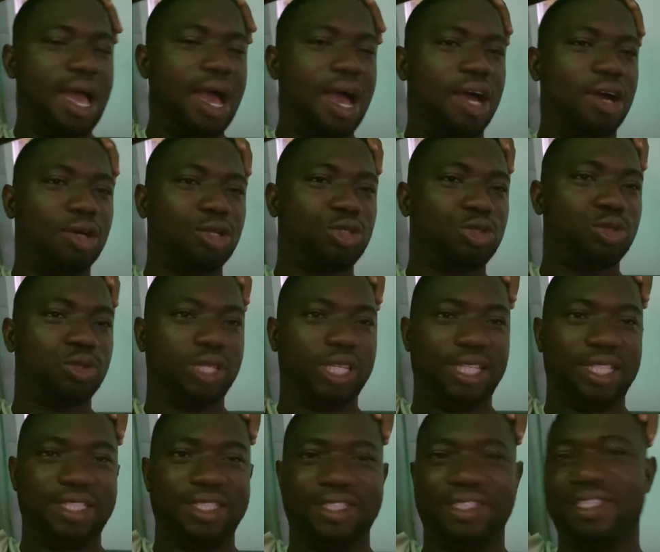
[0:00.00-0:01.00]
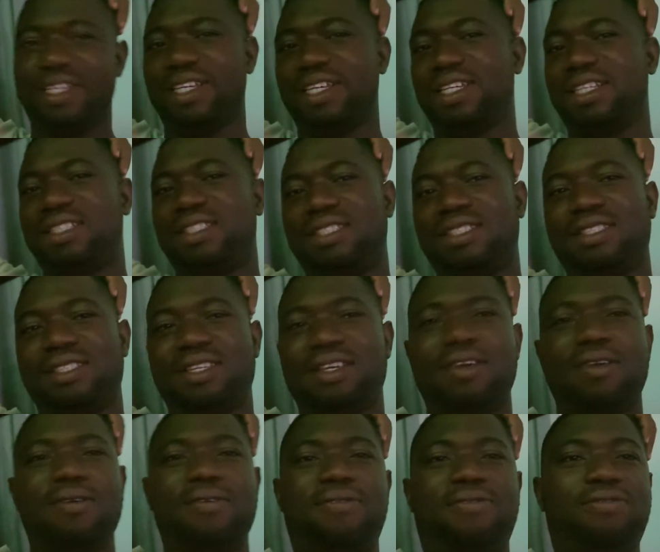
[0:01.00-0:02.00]
how to inject
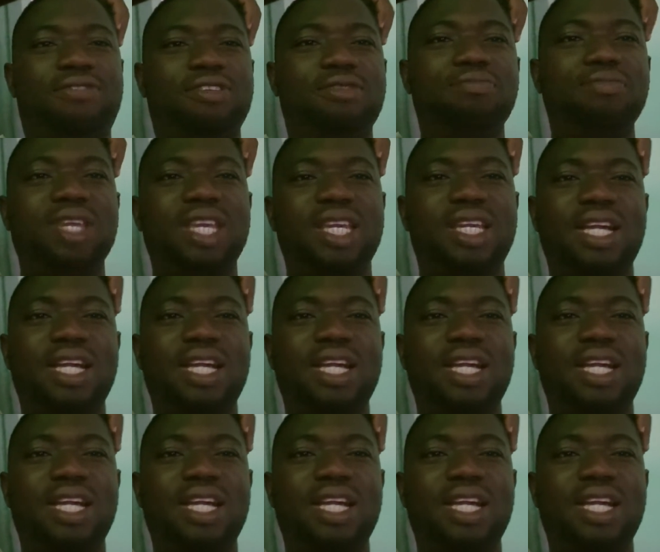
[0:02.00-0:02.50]
female